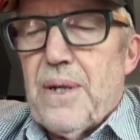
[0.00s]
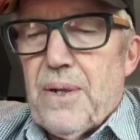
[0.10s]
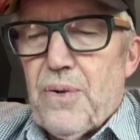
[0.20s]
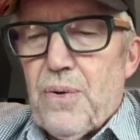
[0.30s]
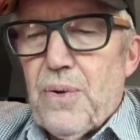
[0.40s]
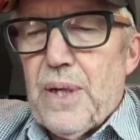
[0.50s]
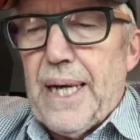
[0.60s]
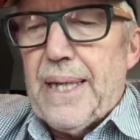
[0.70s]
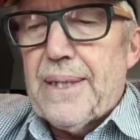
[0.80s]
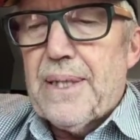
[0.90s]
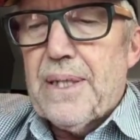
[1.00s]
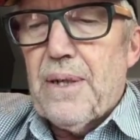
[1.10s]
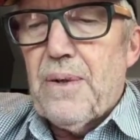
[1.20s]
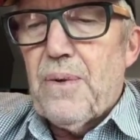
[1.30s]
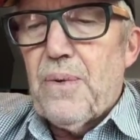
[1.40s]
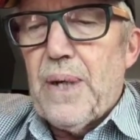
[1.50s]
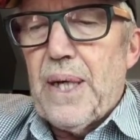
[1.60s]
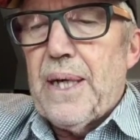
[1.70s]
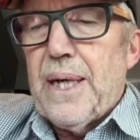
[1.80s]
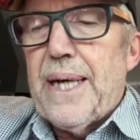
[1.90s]
through that. So
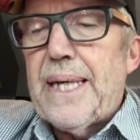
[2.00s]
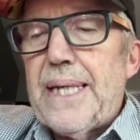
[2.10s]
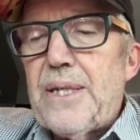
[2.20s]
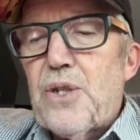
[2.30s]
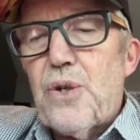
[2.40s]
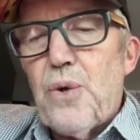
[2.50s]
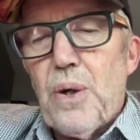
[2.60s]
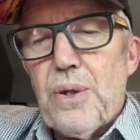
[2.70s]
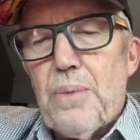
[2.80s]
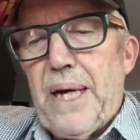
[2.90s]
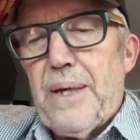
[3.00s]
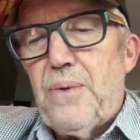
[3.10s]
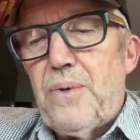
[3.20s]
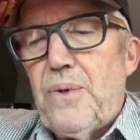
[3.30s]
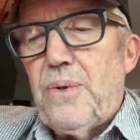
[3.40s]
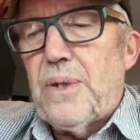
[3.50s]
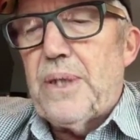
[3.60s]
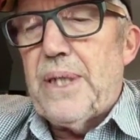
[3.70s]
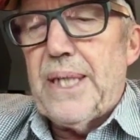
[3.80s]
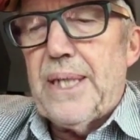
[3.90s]
and he's new on the panel,
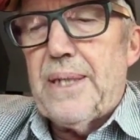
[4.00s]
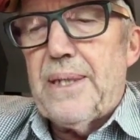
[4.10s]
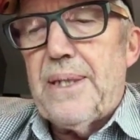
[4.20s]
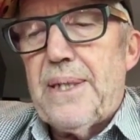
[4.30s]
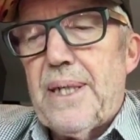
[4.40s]
and I